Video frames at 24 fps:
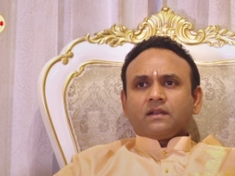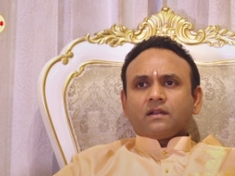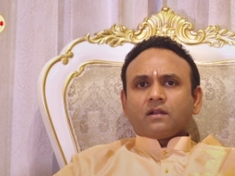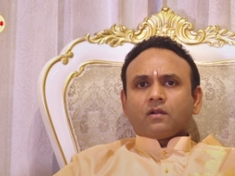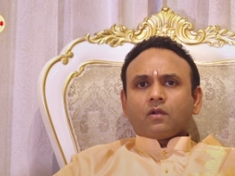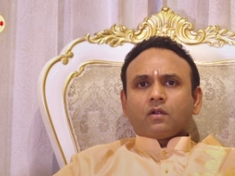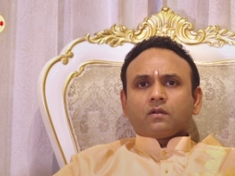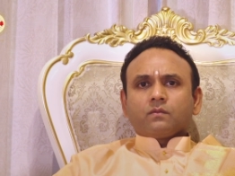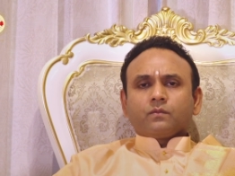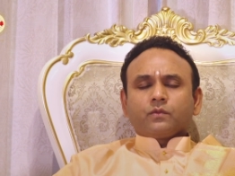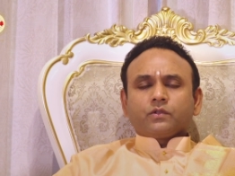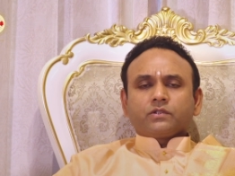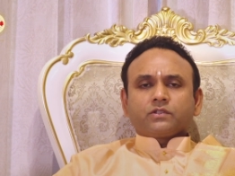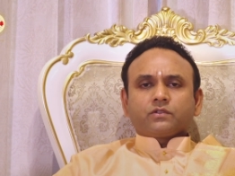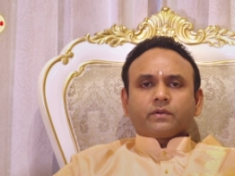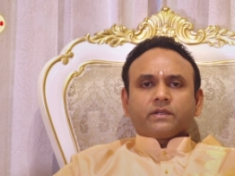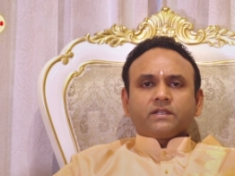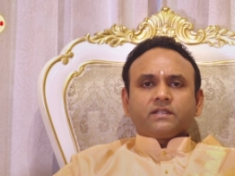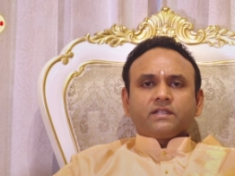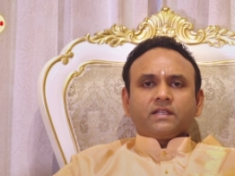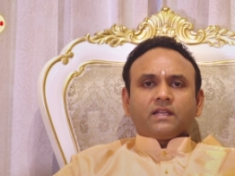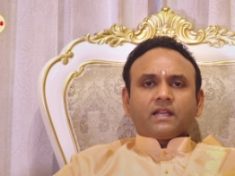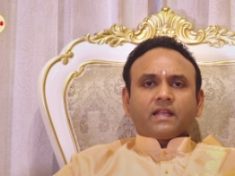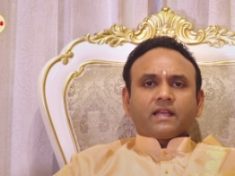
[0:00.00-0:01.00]
are almost
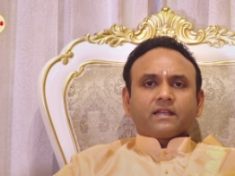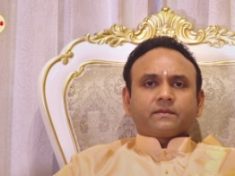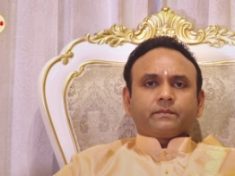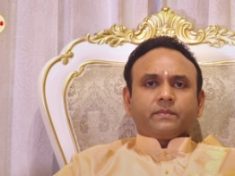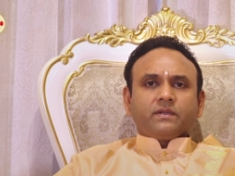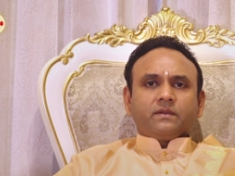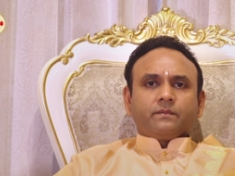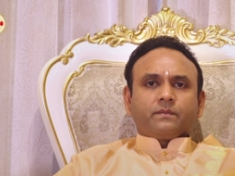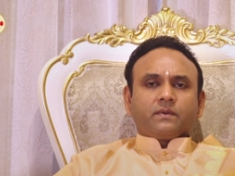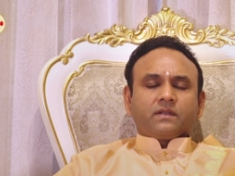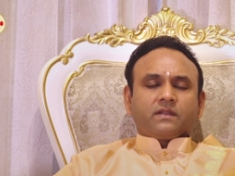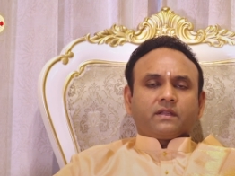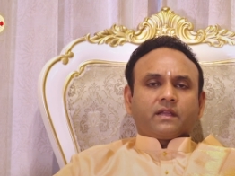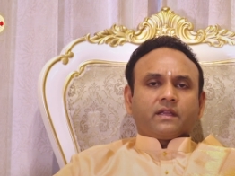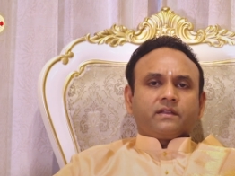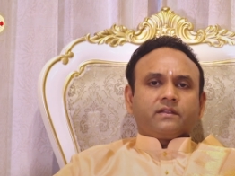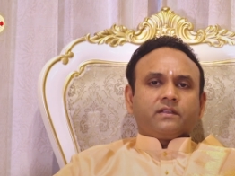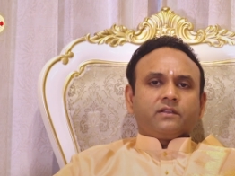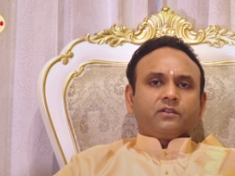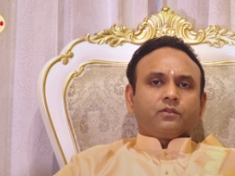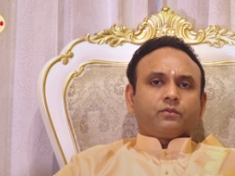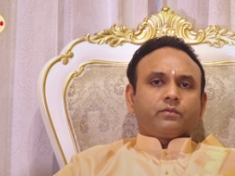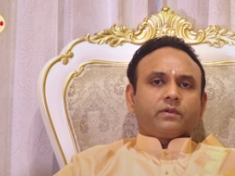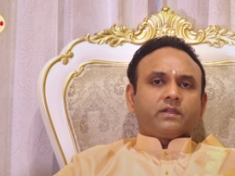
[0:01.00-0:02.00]
20 lakh people, 19
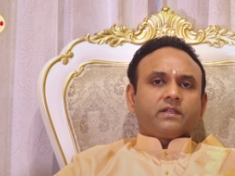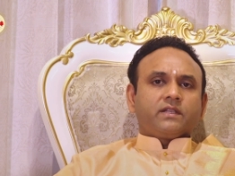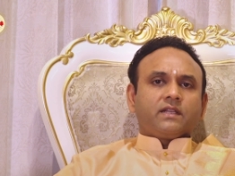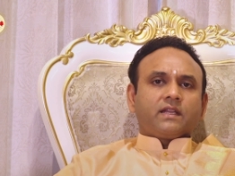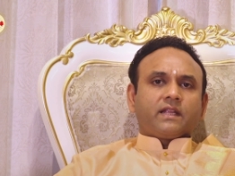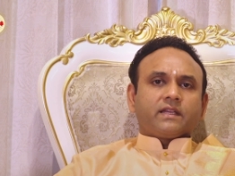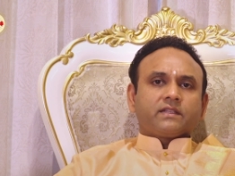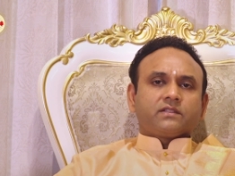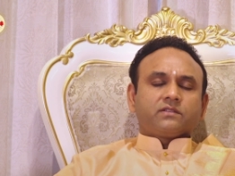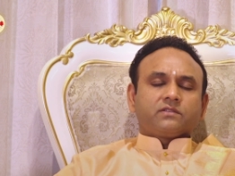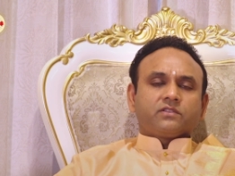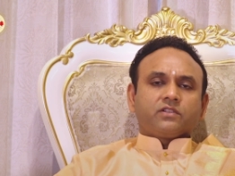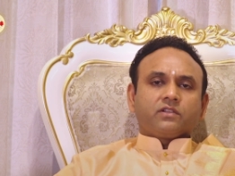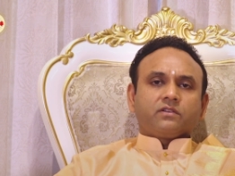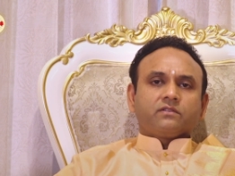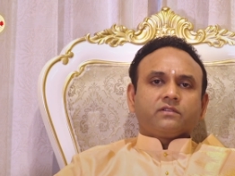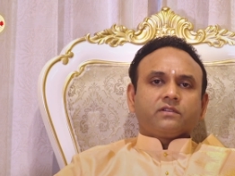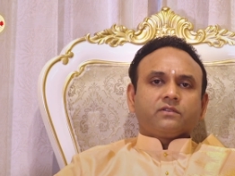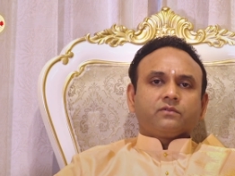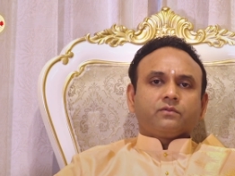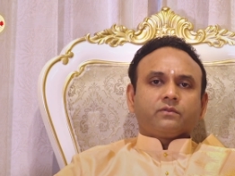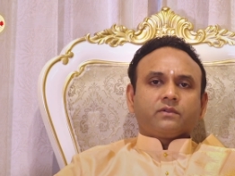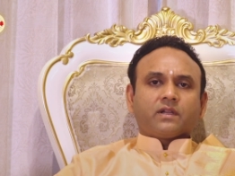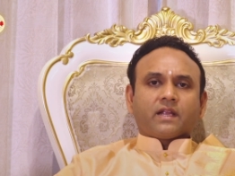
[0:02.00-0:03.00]
to 20 lakh children
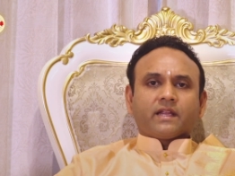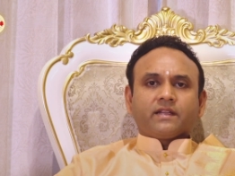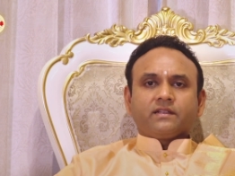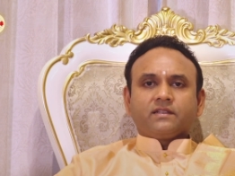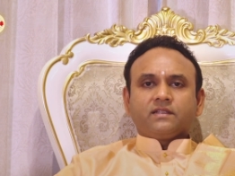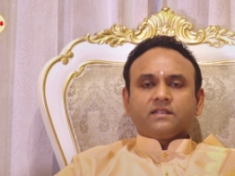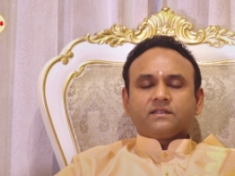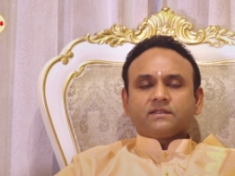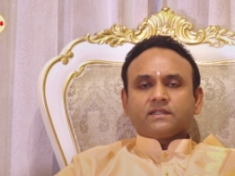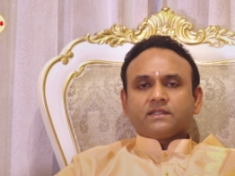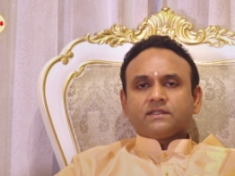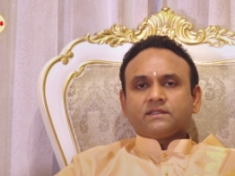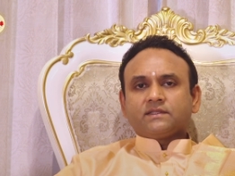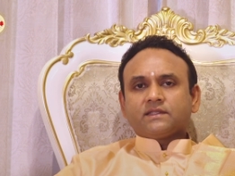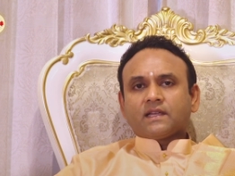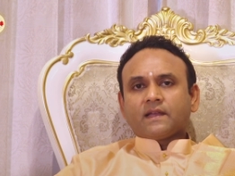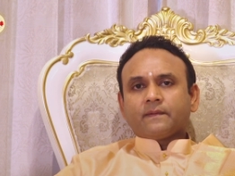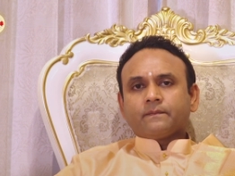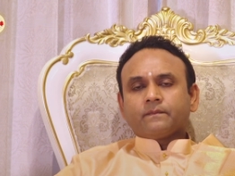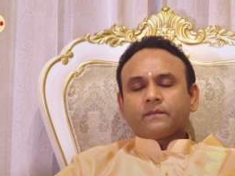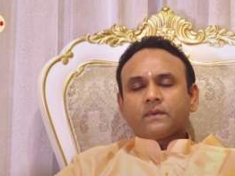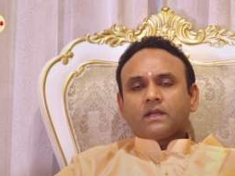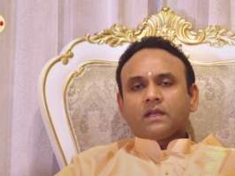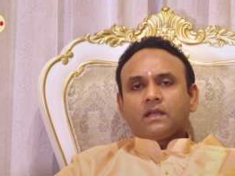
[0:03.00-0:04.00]
who write this exam,